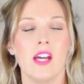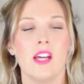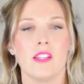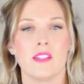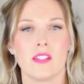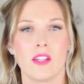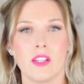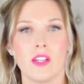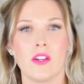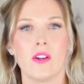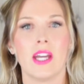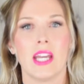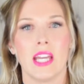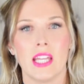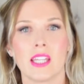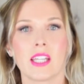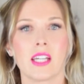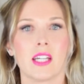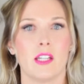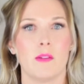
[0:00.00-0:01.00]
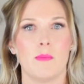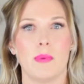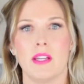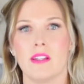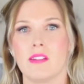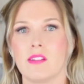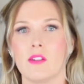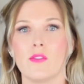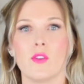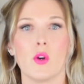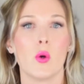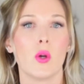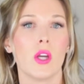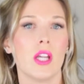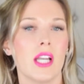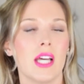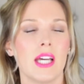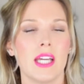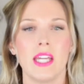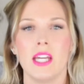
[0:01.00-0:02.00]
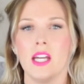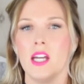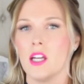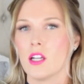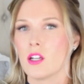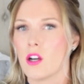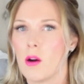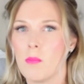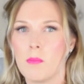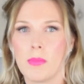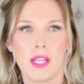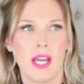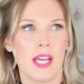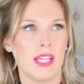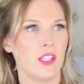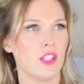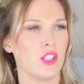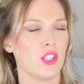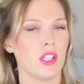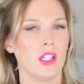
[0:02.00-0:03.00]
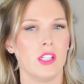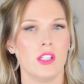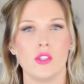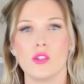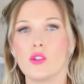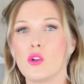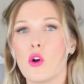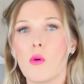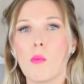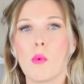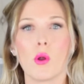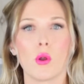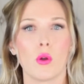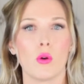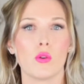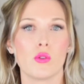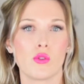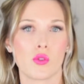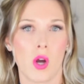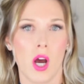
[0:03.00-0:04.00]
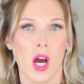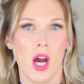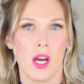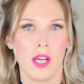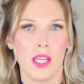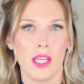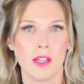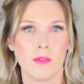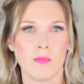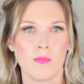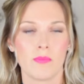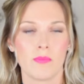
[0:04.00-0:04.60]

So you're either going to be sort of oily, combination, normal or dry,